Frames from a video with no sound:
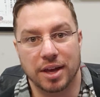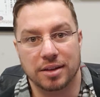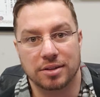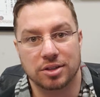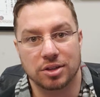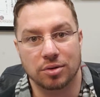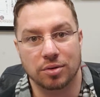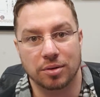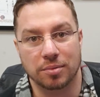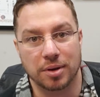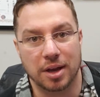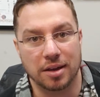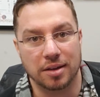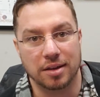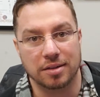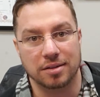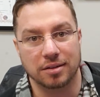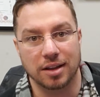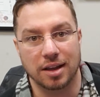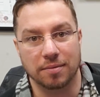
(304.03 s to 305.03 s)
that too
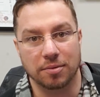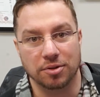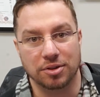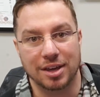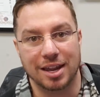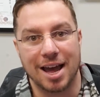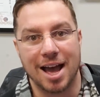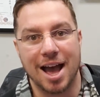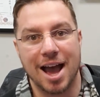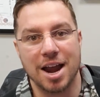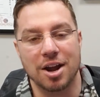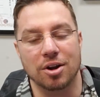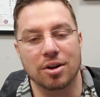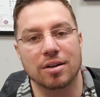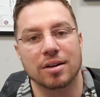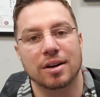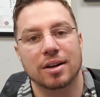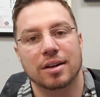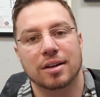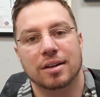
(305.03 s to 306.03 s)
as the levels get higher.